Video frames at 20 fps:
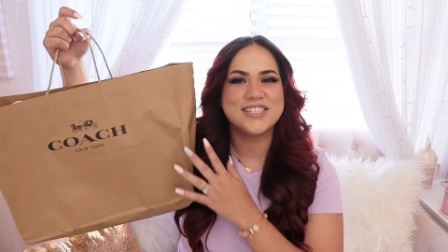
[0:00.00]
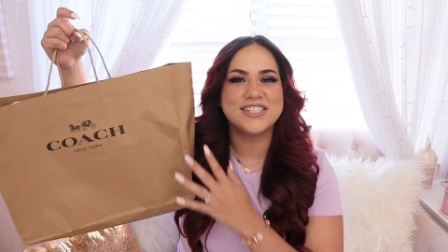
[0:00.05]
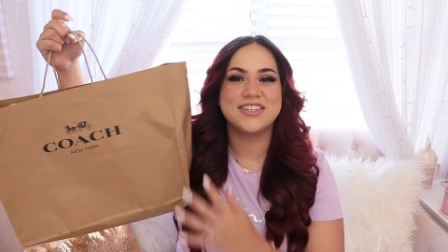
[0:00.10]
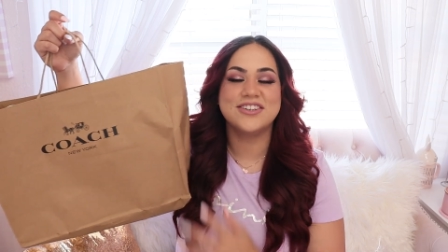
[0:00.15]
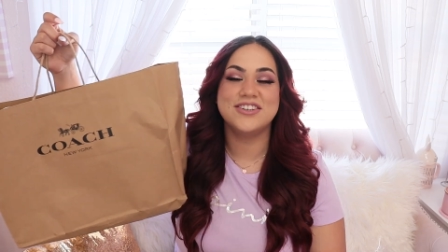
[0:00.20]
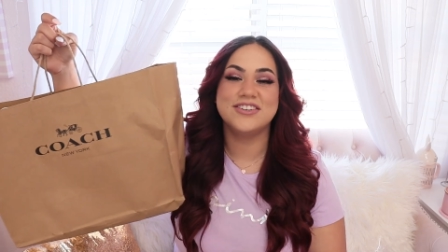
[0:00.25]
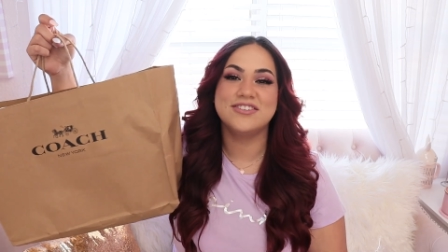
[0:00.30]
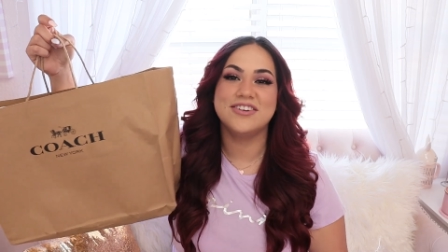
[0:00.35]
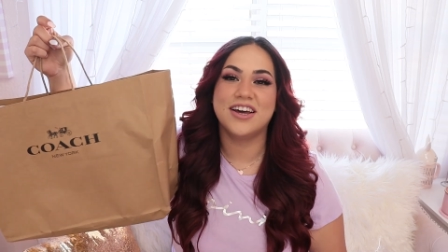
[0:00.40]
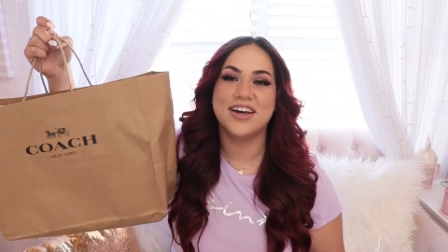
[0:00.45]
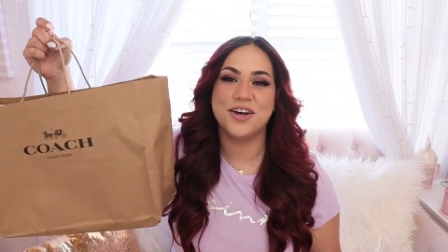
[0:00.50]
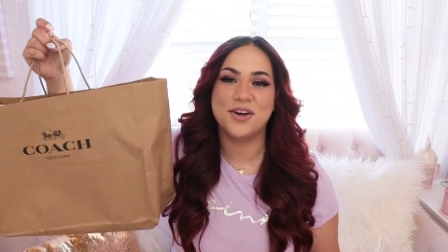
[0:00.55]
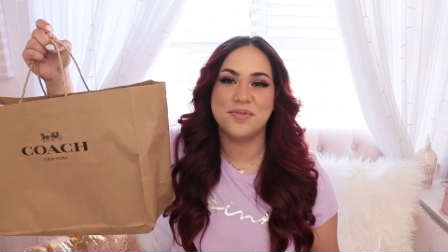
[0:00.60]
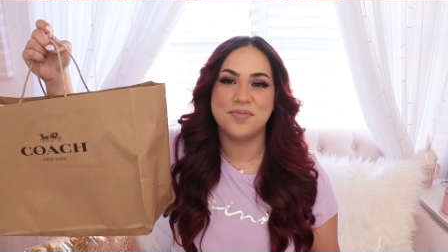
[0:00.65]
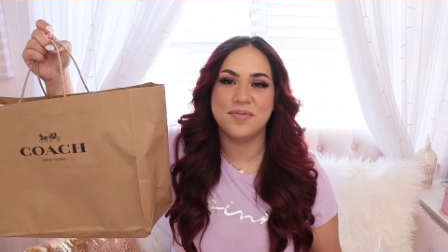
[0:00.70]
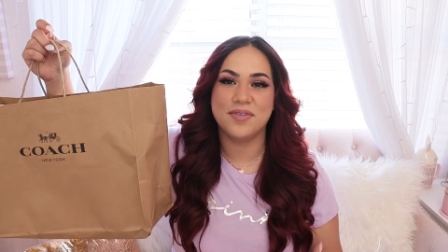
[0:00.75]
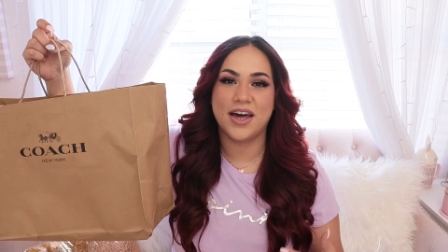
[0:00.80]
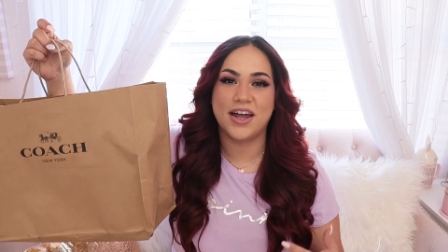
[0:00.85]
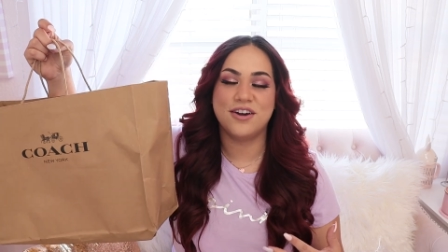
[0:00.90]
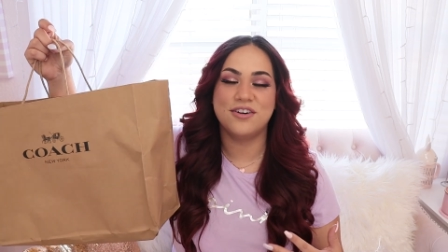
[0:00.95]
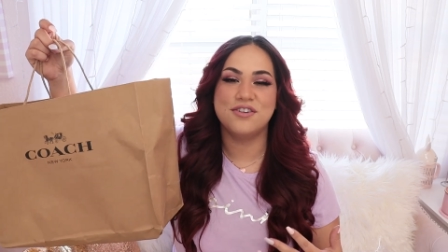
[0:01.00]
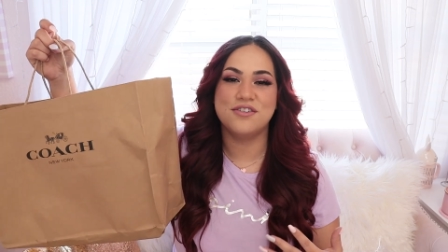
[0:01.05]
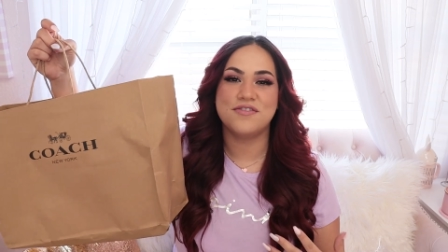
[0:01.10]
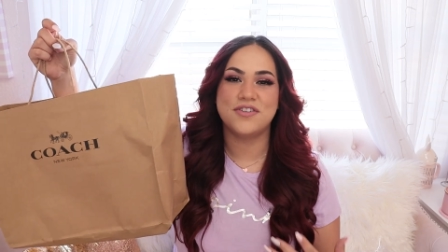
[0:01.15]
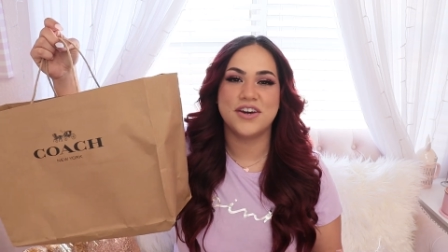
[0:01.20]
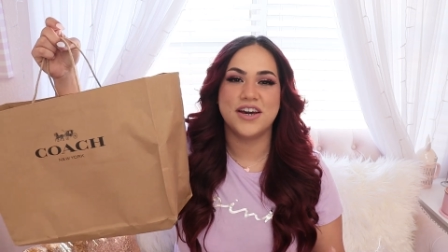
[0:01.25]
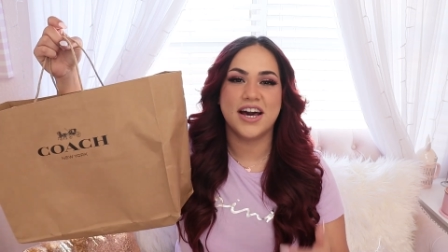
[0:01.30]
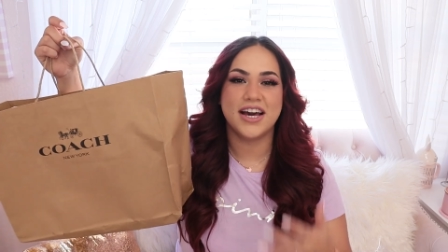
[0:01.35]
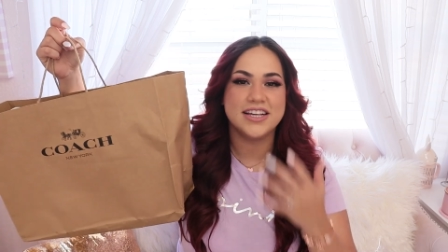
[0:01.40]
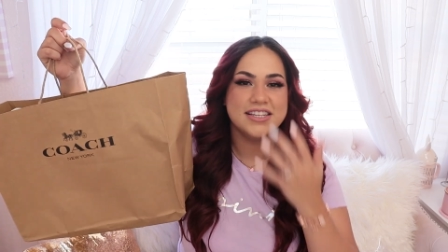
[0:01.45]
So um, I don't know if
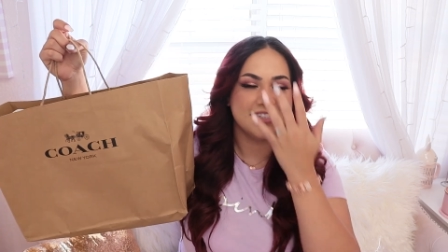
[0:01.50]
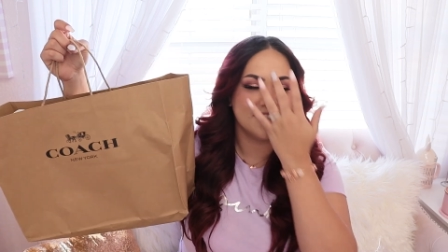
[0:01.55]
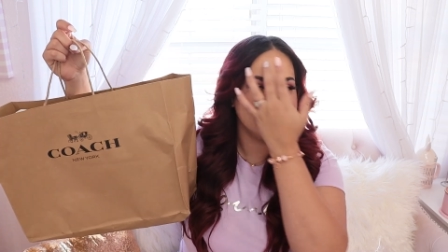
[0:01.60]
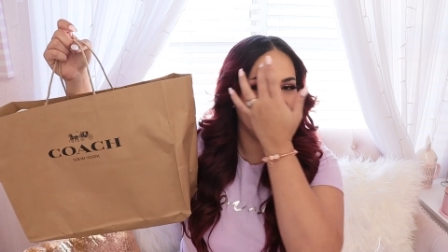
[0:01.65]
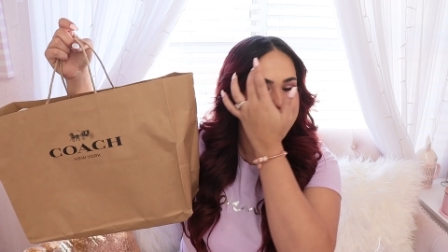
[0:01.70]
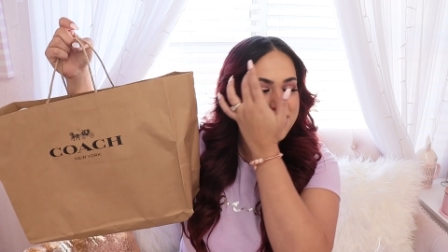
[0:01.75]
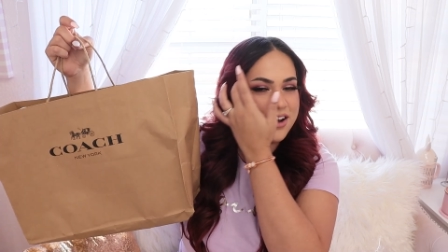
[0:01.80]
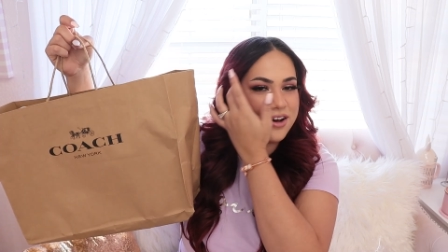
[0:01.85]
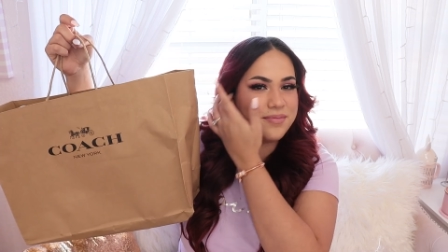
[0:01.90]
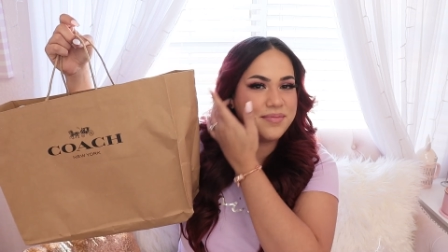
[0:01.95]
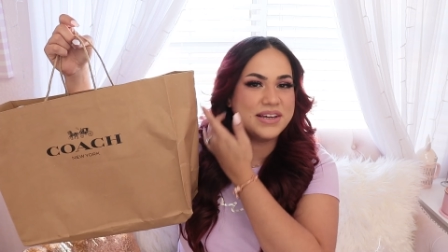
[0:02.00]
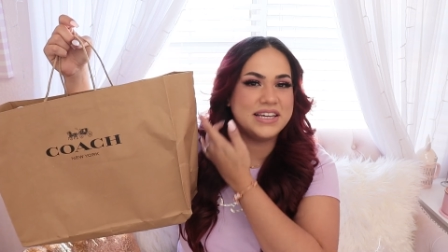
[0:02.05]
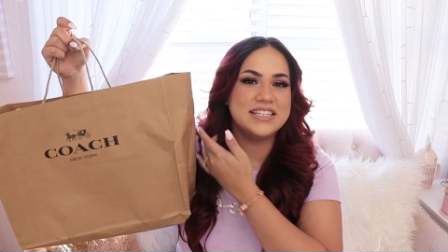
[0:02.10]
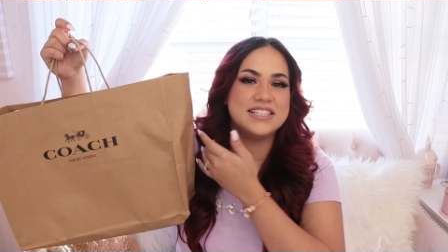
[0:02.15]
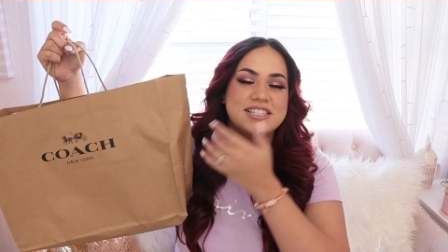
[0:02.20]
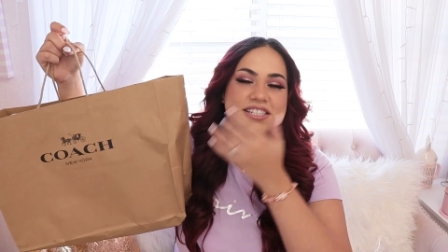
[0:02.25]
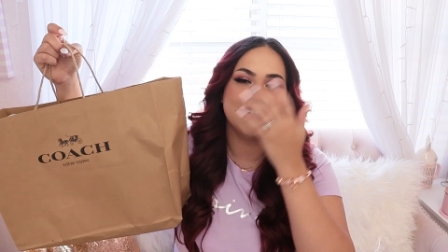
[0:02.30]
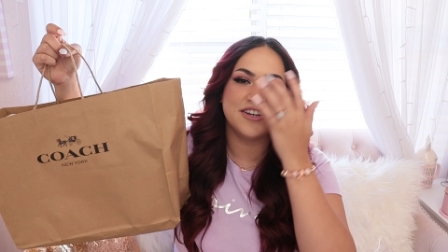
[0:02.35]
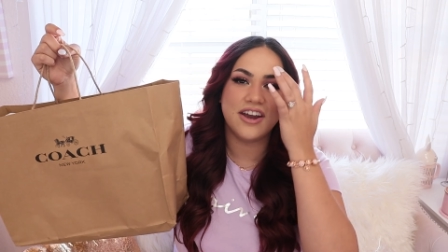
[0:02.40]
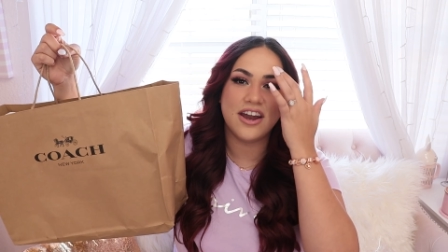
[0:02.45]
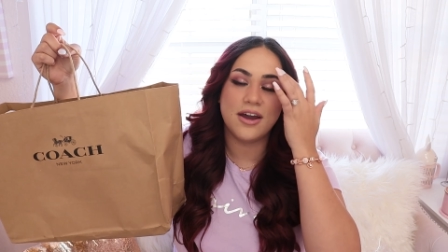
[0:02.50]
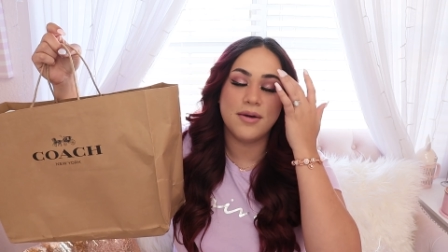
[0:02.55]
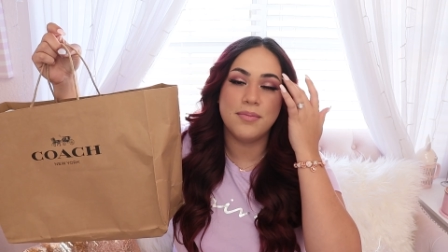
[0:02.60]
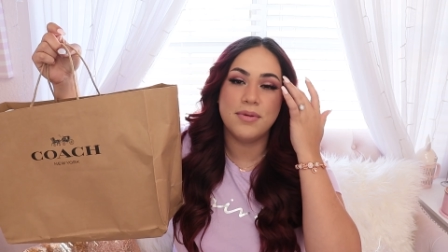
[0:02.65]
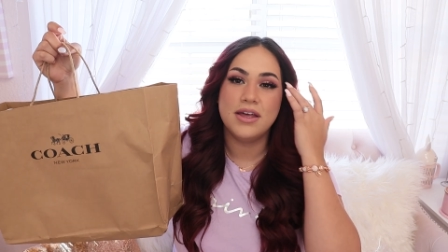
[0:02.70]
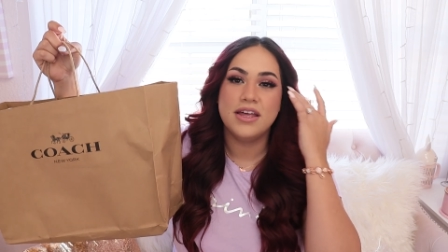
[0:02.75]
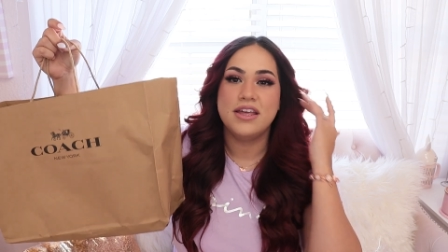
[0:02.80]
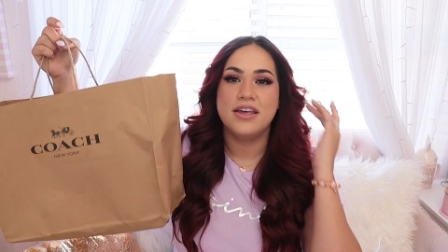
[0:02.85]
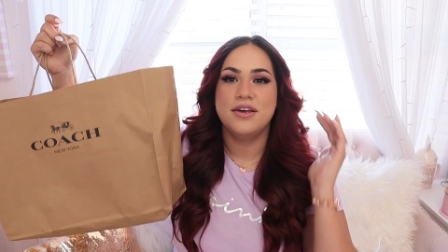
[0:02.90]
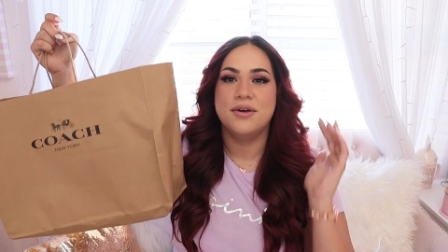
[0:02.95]
you guys saw on my
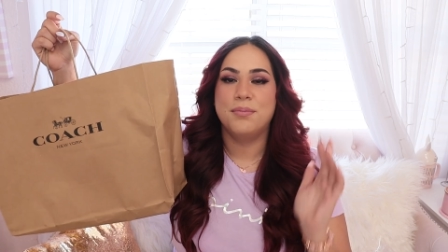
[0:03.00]
Instagram,